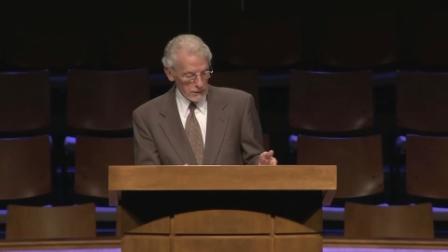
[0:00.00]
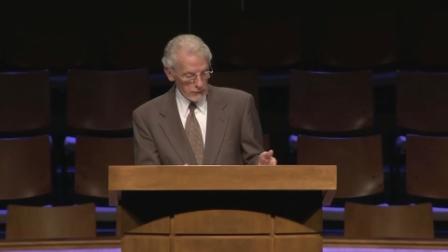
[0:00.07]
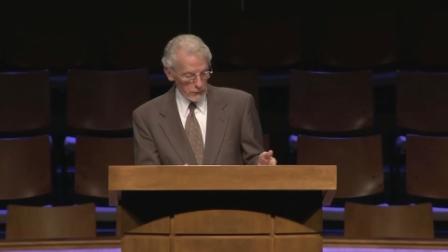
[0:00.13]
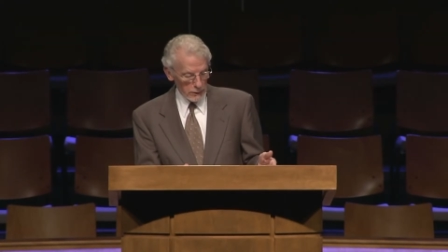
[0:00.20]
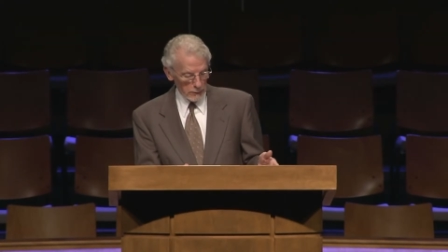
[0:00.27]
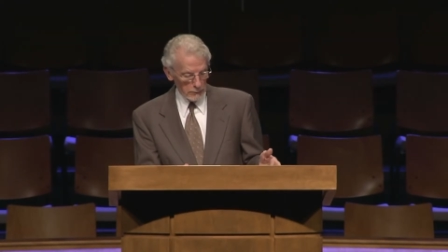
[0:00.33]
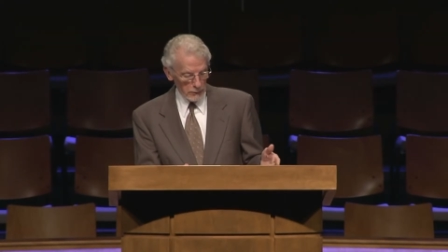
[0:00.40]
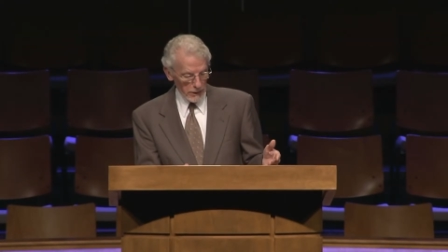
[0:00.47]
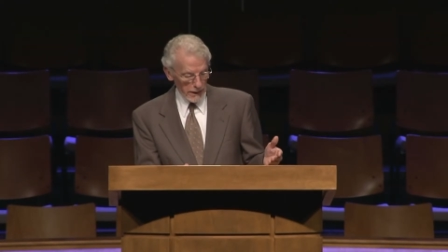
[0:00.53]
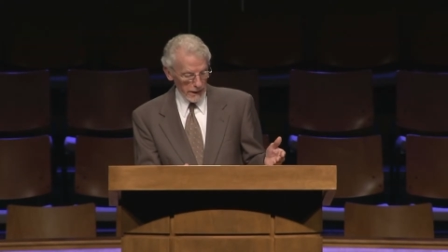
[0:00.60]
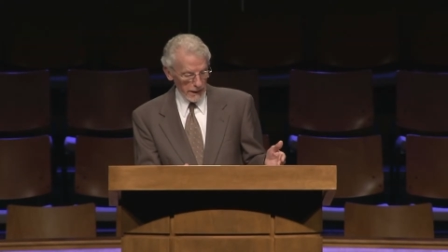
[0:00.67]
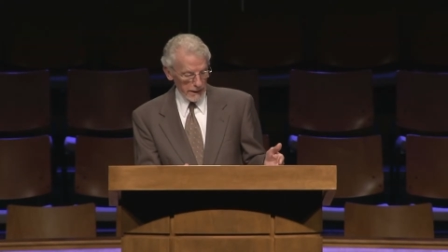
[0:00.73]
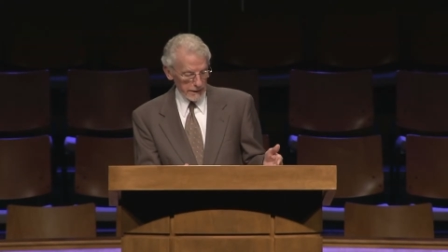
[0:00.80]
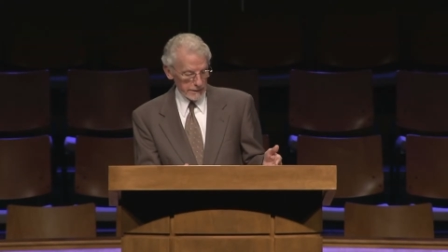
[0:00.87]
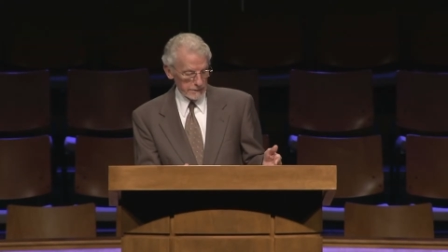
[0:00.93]
we are
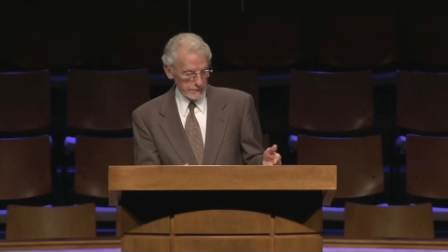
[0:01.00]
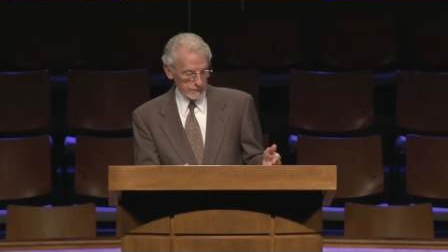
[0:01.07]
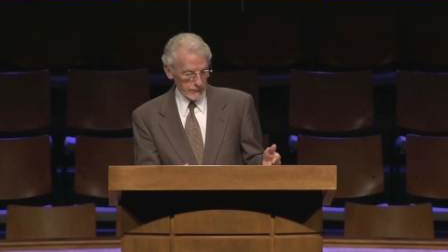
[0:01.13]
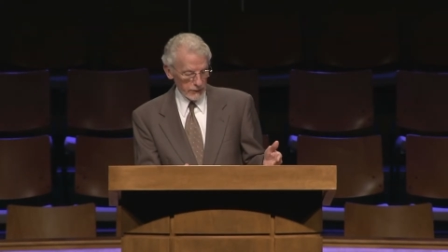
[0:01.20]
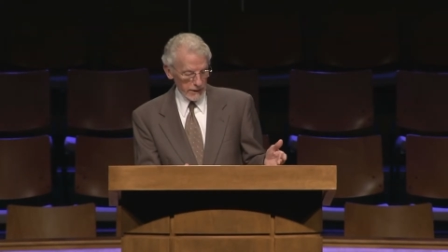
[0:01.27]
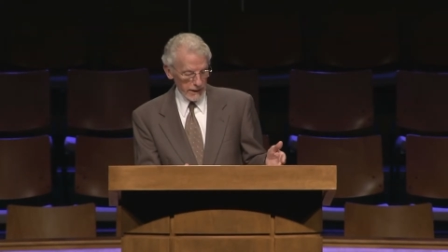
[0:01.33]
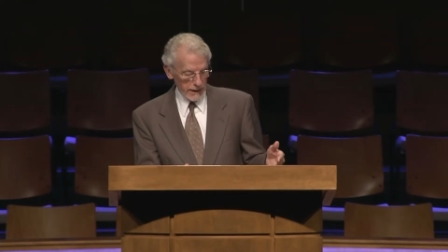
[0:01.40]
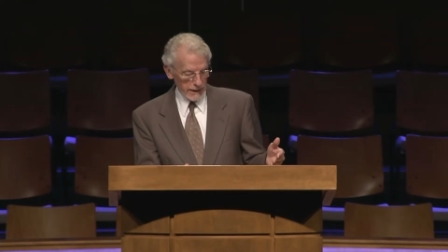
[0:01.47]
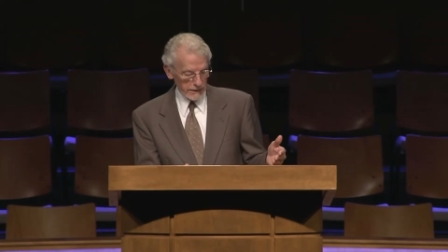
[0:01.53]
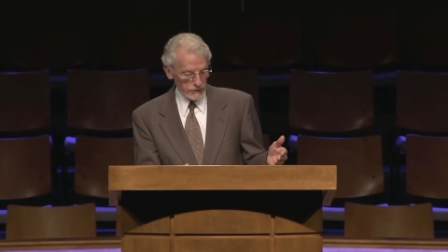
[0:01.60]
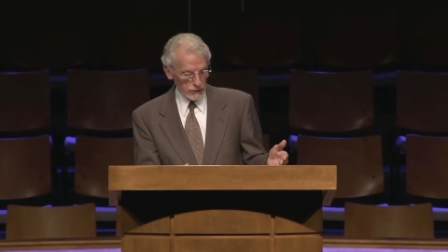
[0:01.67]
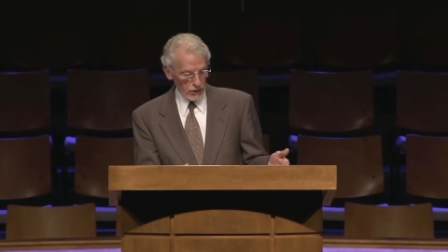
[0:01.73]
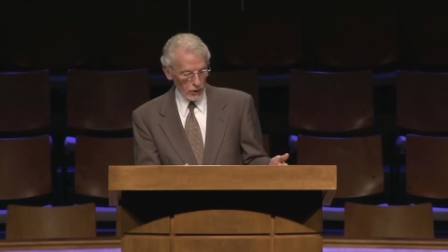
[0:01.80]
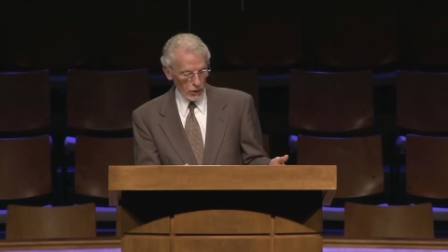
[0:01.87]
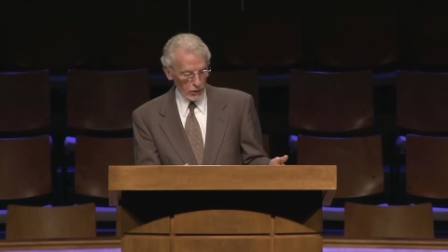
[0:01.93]
praying for
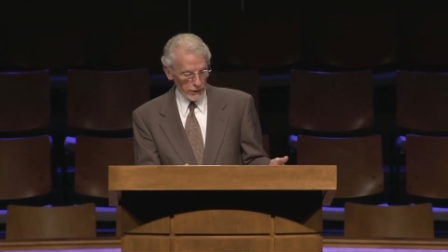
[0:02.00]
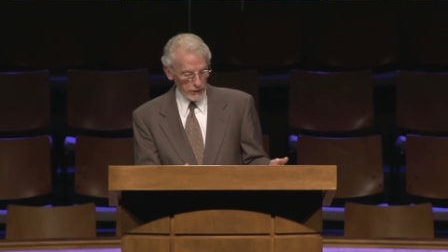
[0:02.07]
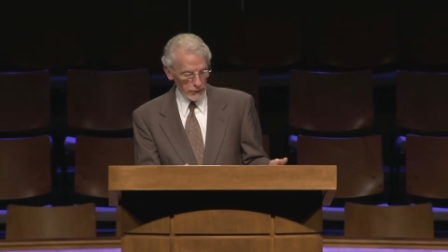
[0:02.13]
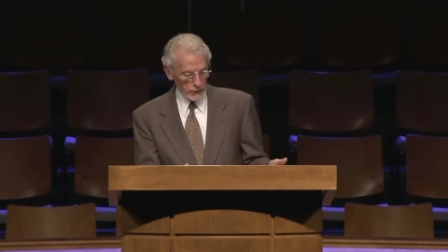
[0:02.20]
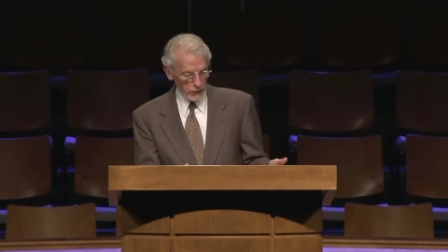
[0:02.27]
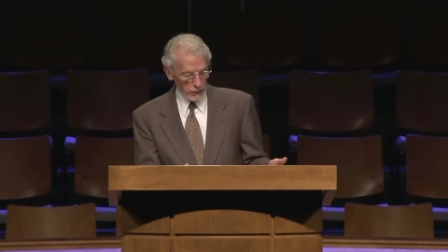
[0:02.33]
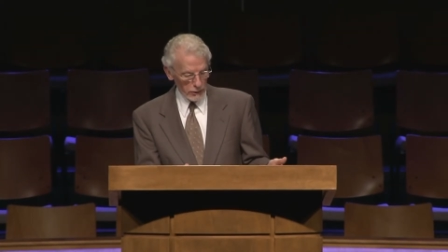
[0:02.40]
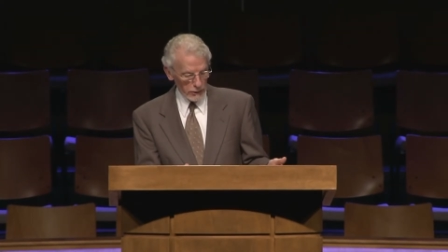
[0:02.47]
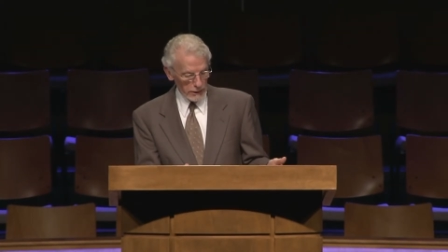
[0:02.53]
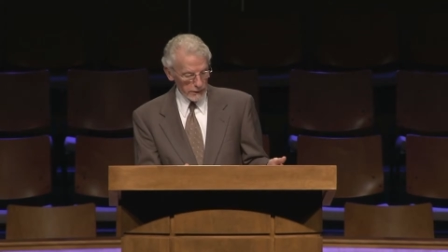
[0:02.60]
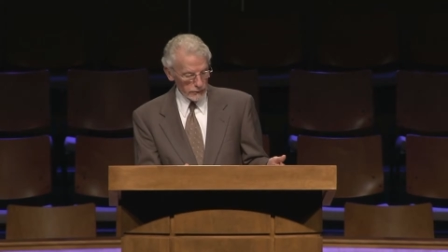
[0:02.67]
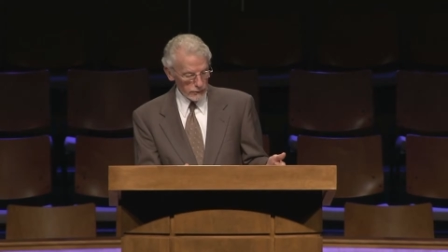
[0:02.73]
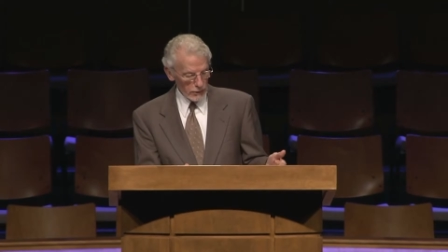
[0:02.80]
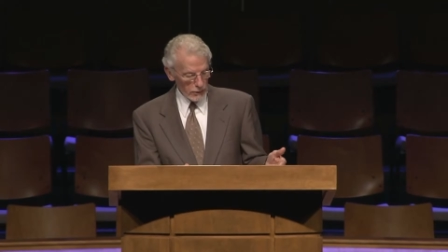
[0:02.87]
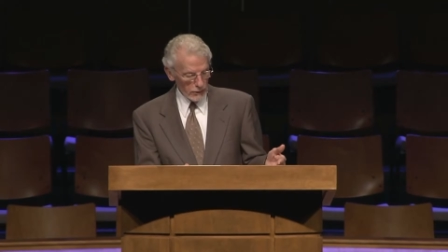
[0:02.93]
kings and all in authority
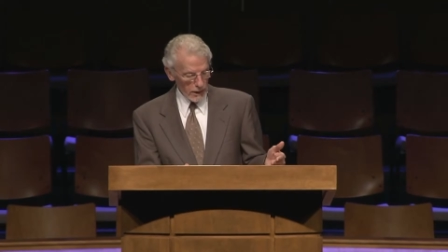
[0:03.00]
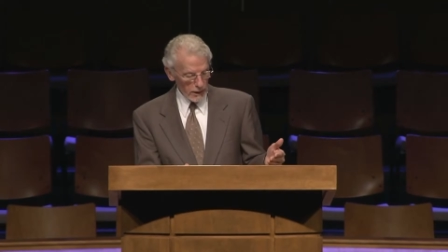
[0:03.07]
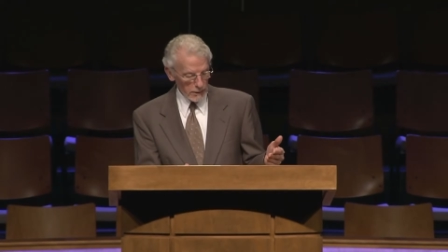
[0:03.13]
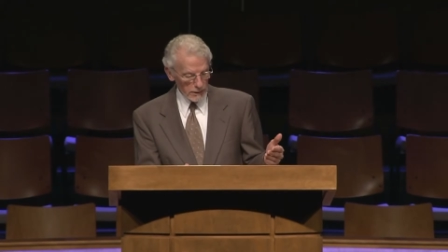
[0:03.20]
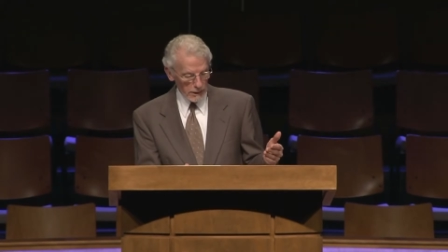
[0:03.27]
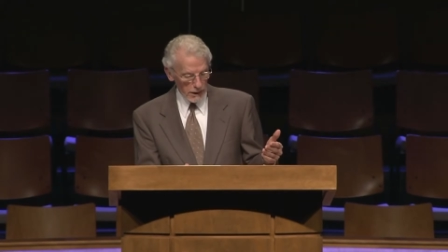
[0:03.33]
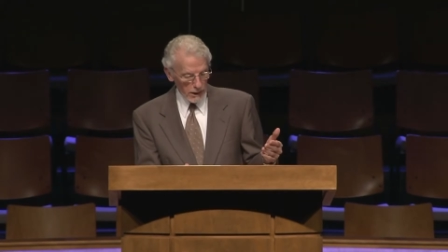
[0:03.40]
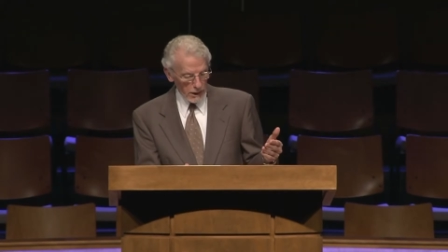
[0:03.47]
so that